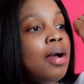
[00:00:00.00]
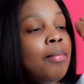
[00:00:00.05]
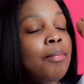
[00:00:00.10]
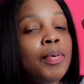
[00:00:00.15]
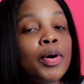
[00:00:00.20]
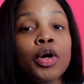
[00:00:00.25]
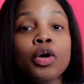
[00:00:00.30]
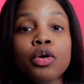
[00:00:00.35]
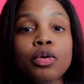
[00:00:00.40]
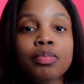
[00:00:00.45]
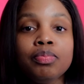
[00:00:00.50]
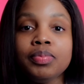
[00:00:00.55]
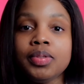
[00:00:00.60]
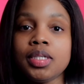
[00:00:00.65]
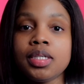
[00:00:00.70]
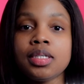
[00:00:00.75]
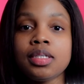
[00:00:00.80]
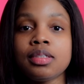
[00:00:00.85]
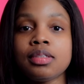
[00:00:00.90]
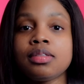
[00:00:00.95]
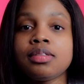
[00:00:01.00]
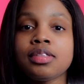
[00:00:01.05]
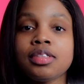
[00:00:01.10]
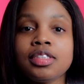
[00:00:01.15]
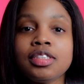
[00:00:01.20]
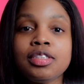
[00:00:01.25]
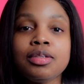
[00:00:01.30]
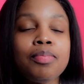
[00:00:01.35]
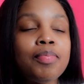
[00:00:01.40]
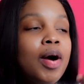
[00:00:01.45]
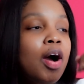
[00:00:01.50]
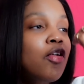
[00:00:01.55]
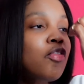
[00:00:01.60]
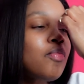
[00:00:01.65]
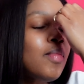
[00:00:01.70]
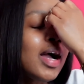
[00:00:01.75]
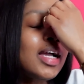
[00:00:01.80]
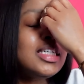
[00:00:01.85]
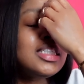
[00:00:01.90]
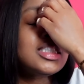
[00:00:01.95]
pooped. You both
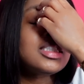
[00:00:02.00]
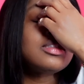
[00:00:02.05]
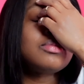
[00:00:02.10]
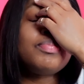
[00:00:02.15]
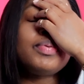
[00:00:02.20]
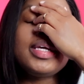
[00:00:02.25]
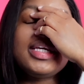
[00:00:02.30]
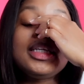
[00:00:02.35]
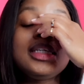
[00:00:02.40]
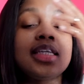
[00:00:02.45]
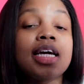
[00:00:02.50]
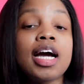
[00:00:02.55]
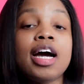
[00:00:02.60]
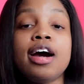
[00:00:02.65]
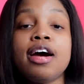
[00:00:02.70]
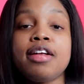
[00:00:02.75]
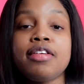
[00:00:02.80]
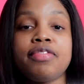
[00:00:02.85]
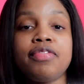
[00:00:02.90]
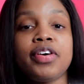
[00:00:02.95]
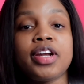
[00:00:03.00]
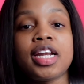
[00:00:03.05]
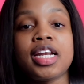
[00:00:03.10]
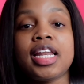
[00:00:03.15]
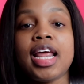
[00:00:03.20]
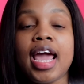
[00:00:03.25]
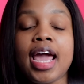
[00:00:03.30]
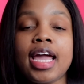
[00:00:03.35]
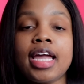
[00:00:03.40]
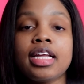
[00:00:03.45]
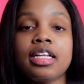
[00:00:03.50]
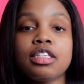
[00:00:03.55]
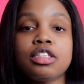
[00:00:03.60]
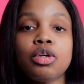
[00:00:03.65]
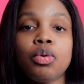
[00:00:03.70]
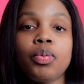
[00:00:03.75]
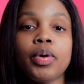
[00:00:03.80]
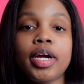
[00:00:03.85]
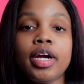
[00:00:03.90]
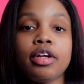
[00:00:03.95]
might just be done for the day, to
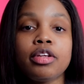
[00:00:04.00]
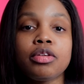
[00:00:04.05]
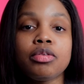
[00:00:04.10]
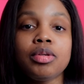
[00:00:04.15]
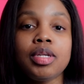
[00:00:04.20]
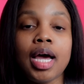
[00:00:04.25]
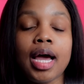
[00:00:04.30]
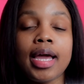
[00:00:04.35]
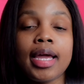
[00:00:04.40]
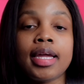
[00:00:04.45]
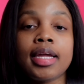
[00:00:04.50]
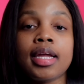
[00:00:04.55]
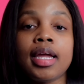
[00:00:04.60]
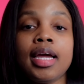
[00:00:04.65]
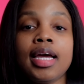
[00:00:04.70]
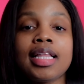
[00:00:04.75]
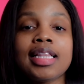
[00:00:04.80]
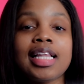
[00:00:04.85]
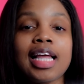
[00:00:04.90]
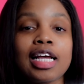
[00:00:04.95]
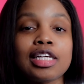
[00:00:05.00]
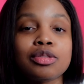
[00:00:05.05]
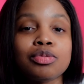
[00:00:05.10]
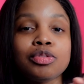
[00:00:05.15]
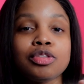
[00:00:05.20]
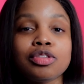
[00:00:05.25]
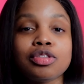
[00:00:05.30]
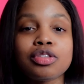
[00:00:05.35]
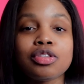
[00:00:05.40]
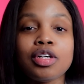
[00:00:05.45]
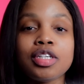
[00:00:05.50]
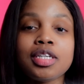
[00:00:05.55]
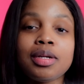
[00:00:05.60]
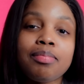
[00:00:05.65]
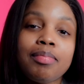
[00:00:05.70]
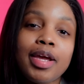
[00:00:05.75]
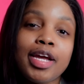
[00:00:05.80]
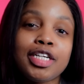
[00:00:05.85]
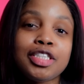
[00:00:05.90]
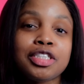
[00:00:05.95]
where you like, that's when you start to
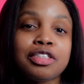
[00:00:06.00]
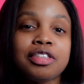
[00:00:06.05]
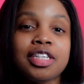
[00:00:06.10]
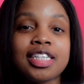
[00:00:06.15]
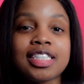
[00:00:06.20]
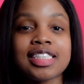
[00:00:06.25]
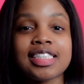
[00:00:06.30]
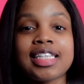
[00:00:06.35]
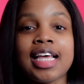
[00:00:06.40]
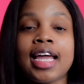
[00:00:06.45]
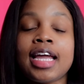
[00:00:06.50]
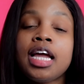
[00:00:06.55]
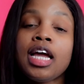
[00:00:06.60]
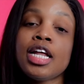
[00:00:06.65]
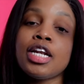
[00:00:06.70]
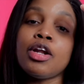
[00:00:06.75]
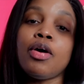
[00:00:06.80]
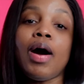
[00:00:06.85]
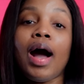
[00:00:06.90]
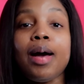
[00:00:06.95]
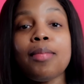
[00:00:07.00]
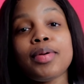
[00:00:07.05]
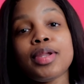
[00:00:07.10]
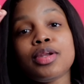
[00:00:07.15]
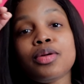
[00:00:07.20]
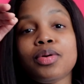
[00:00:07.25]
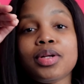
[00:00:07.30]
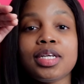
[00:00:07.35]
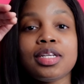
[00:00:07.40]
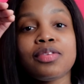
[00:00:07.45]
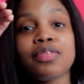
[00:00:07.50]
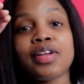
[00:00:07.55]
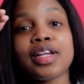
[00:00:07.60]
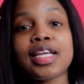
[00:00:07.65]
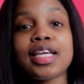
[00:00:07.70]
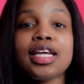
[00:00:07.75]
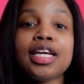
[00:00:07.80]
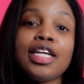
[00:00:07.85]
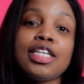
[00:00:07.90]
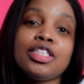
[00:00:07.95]
measure it and say, no, I've been doing this for the
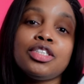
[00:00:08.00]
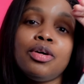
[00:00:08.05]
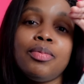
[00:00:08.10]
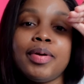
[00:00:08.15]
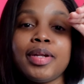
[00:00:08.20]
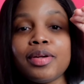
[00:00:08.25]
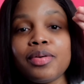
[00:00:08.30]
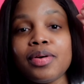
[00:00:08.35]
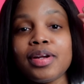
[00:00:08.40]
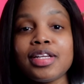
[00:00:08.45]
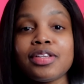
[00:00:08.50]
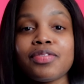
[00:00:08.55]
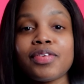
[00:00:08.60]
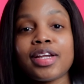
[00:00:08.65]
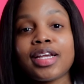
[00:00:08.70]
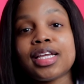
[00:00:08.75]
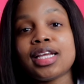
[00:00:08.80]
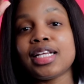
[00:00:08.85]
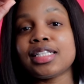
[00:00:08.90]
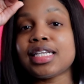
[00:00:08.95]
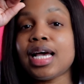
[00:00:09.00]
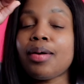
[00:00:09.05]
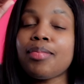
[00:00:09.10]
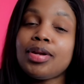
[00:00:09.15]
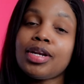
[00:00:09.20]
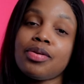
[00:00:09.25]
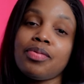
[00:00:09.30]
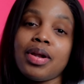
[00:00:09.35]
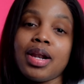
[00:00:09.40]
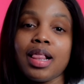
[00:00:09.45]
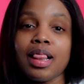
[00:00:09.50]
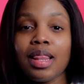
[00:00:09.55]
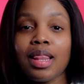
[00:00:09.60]
kids. You've been doing this for the kids. I've been doing